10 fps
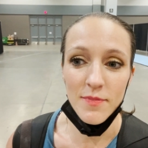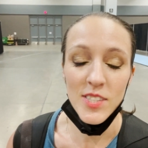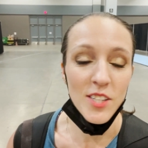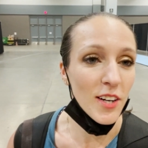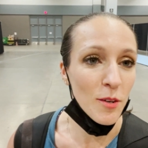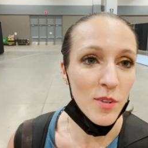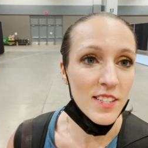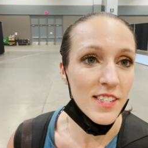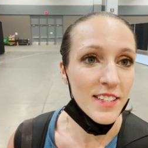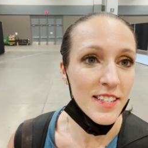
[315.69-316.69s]
starting with
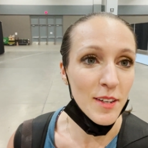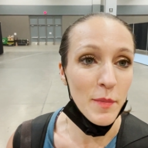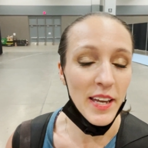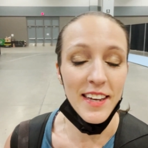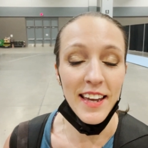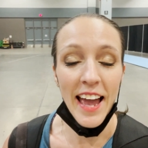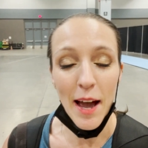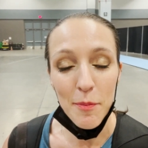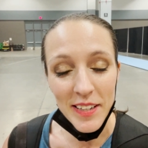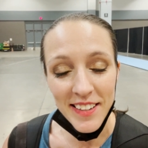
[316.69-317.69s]
this idea and making it
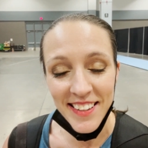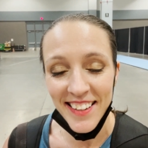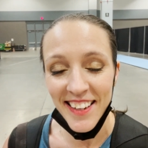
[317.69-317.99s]
happen.